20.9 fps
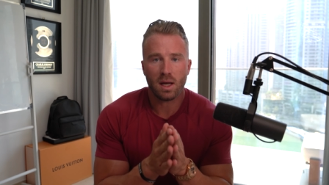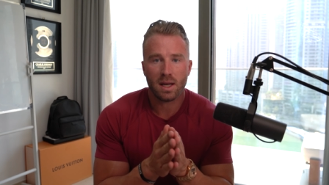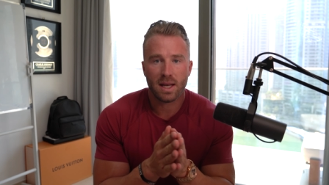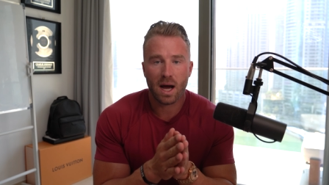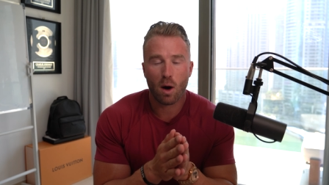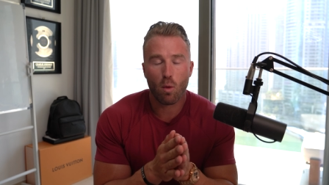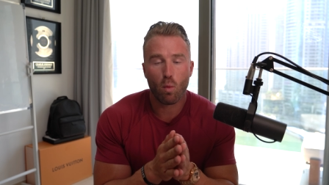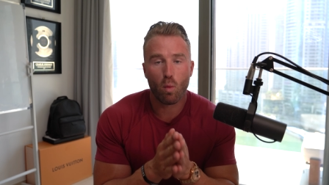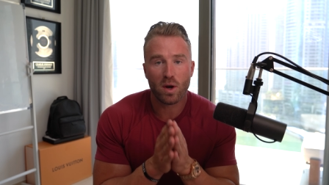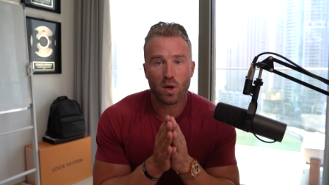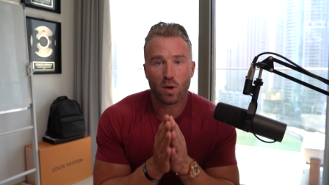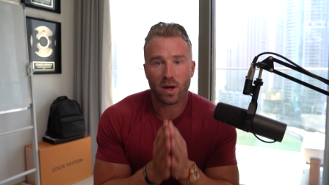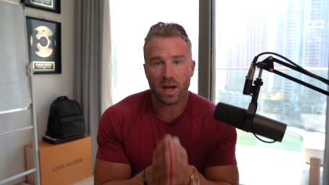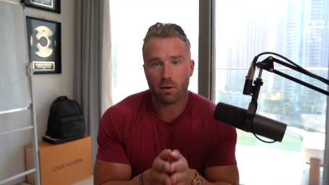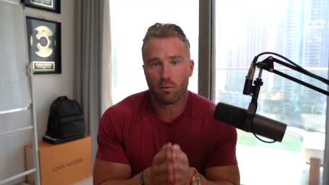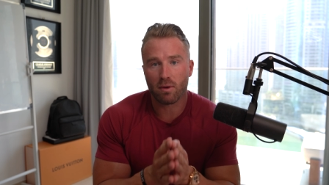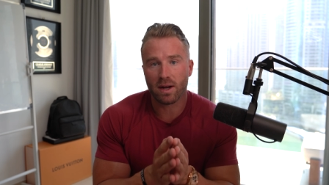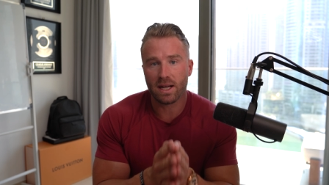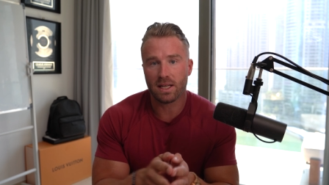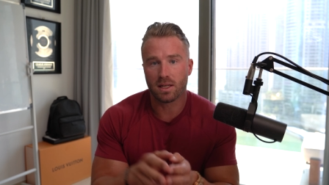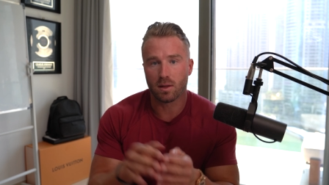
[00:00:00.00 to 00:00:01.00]
Now, when you're
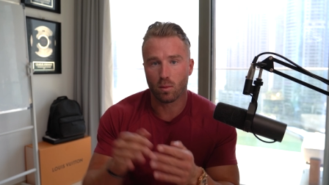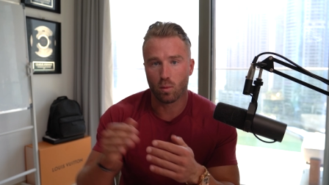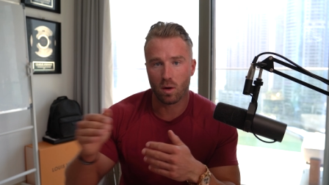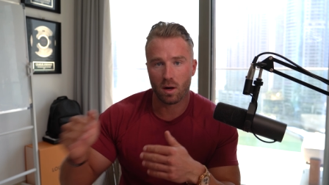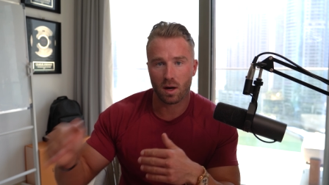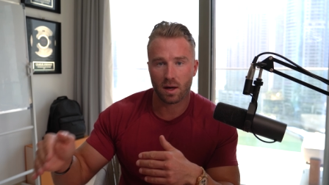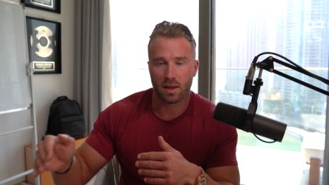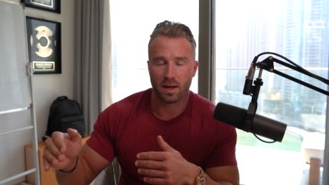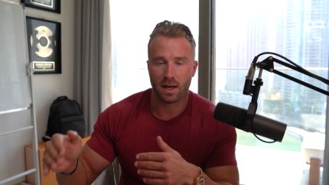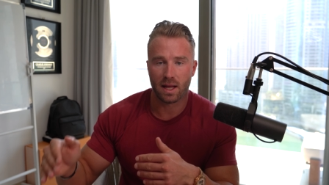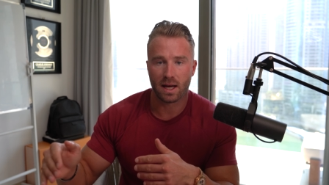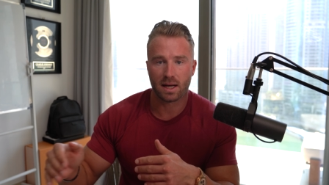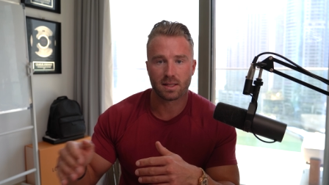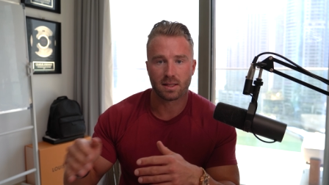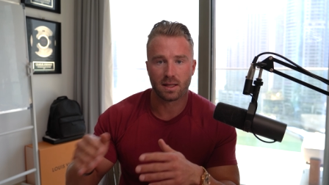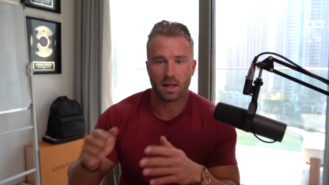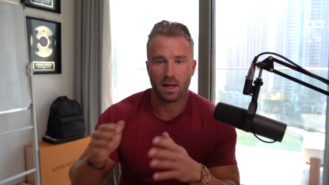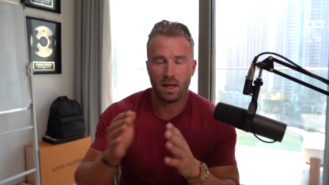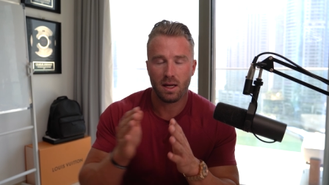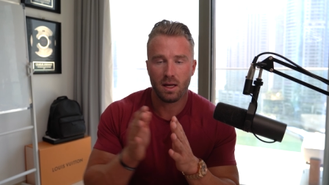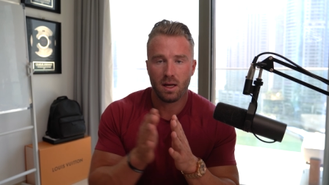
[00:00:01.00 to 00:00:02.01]
getting ready to work the next
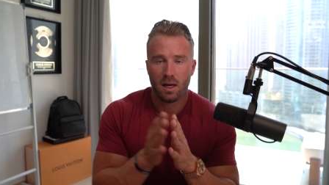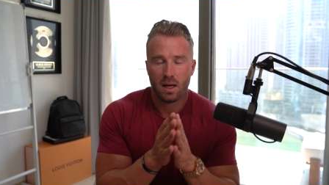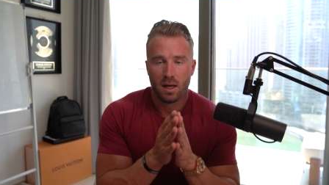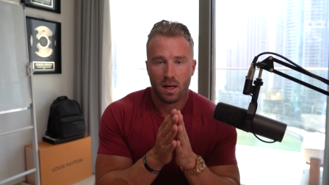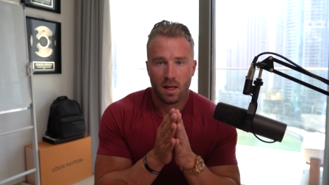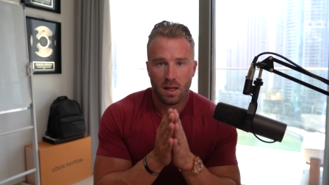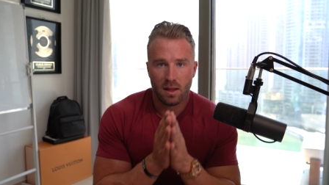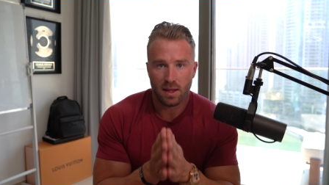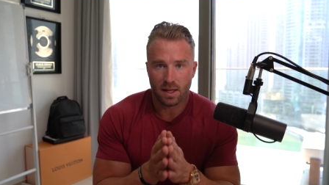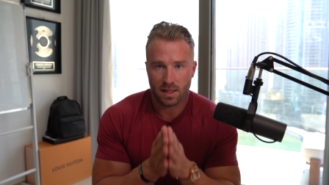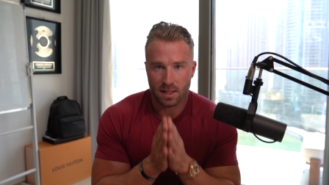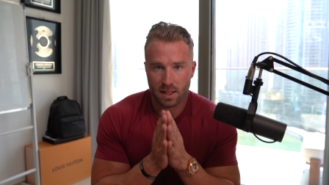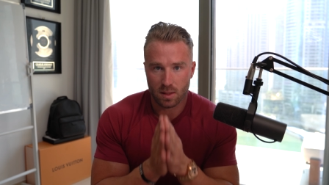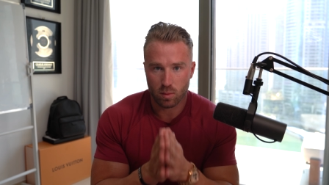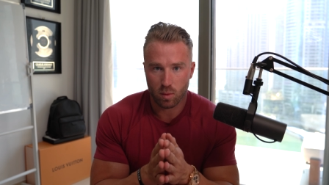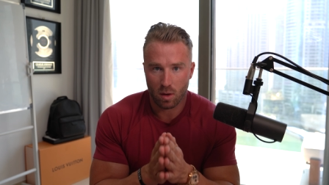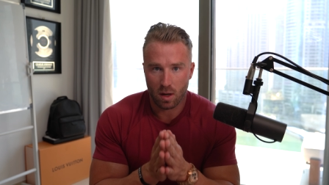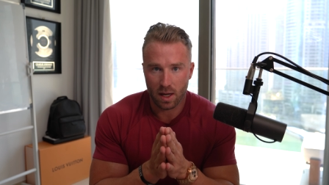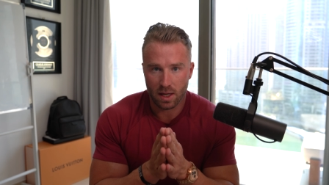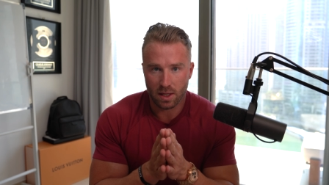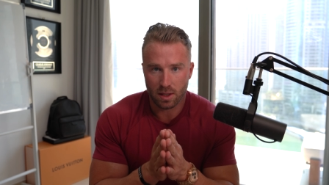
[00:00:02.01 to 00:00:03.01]
day, this is
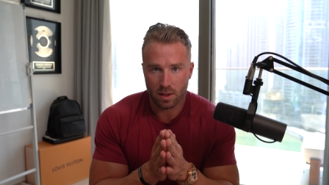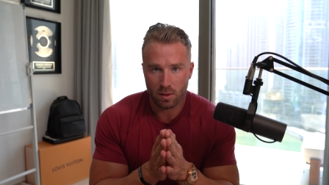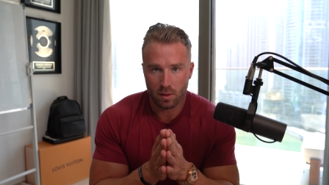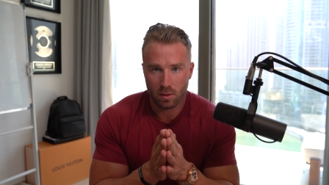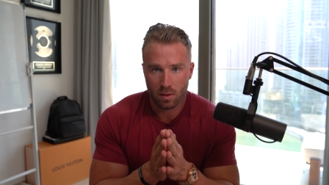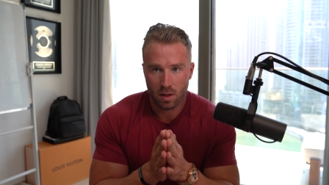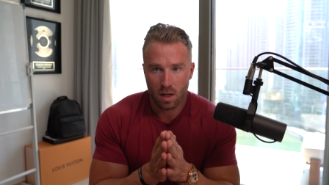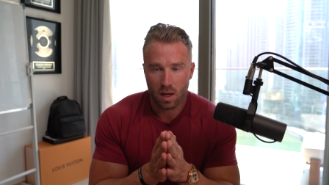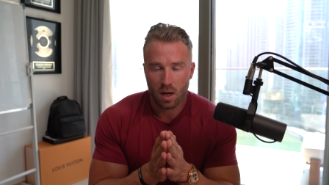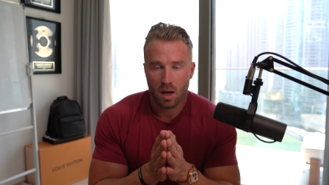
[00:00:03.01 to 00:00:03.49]
what I do.